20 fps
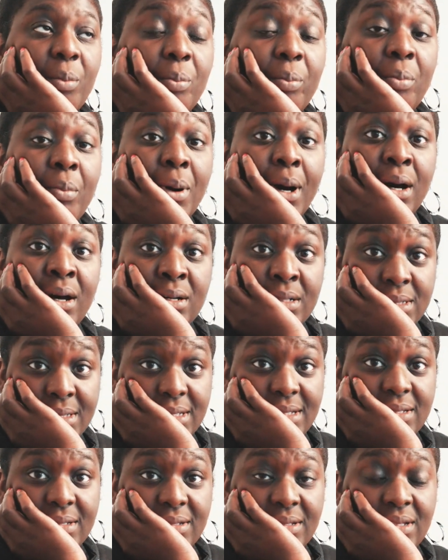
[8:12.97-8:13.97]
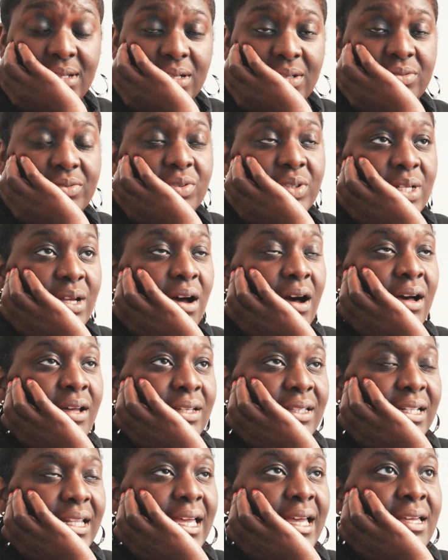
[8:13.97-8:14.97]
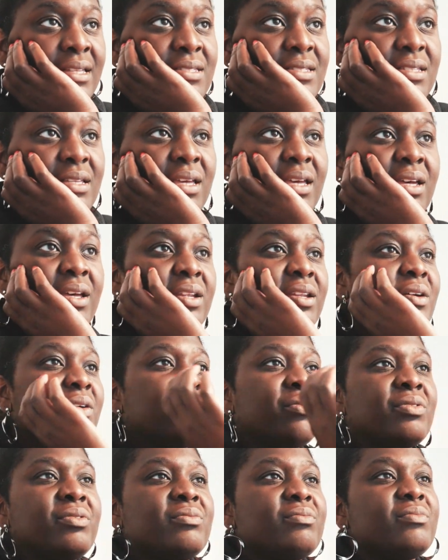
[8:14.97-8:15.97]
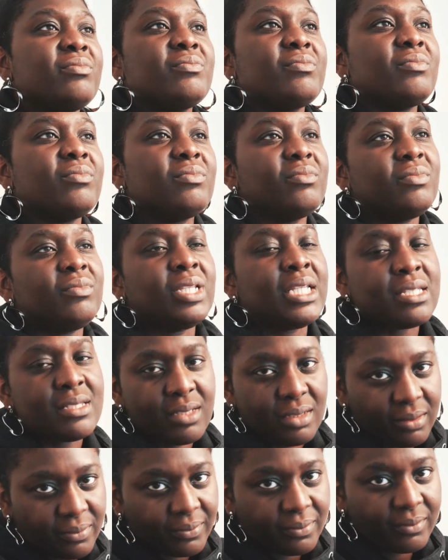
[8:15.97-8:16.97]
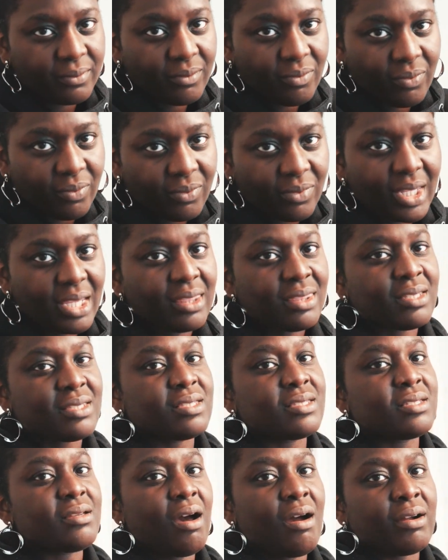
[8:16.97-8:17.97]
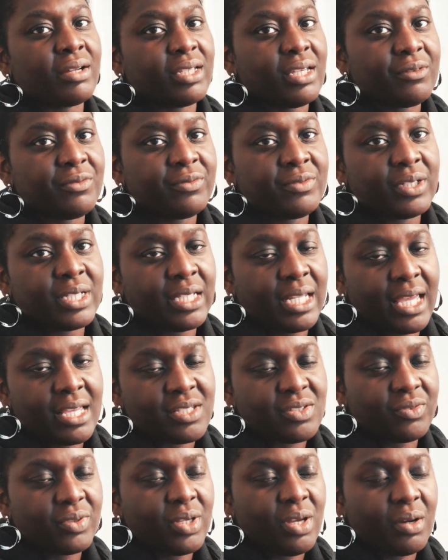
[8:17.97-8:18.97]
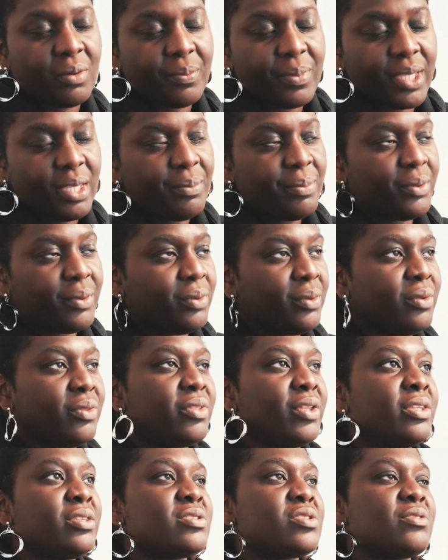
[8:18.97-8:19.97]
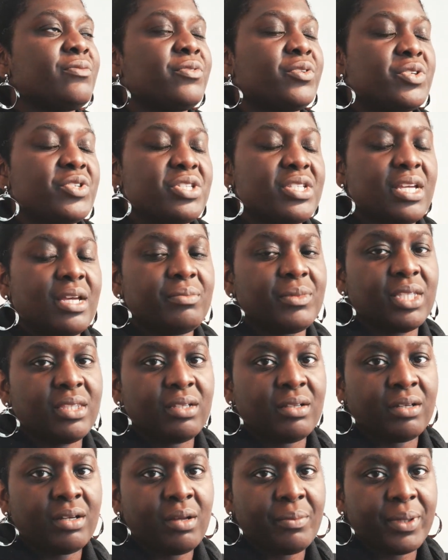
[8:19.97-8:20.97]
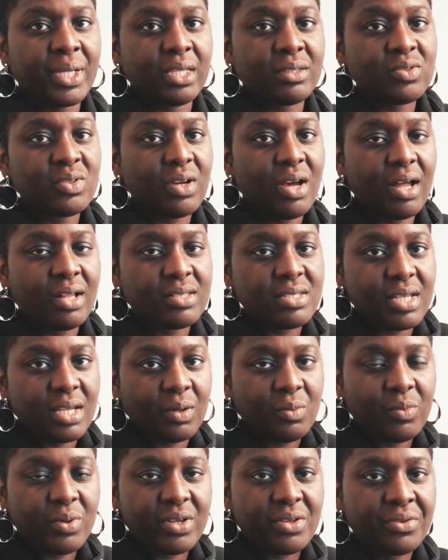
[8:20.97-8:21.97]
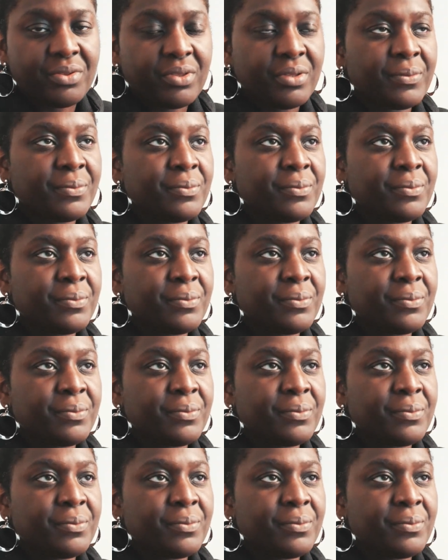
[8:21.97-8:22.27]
bought for the art class. Now, listen, this is the art class for young people. That's the first time that they are coming into contact with,